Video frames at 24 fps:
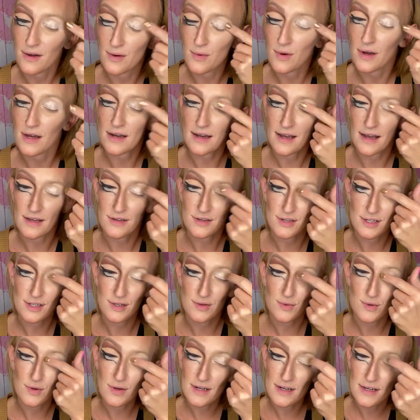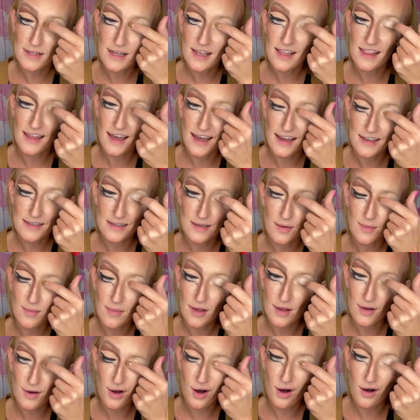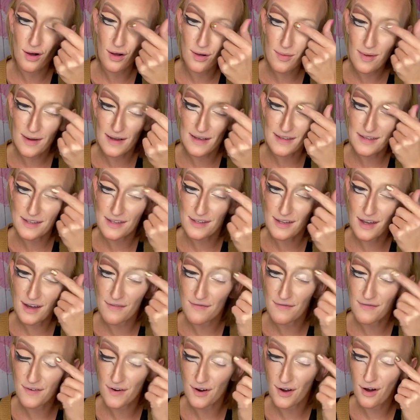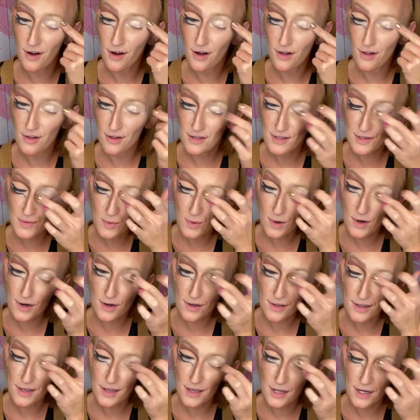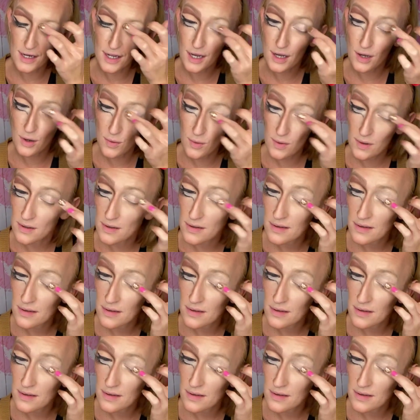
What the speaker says: one, I just really like to milk all my stuff for all it's worth, you know?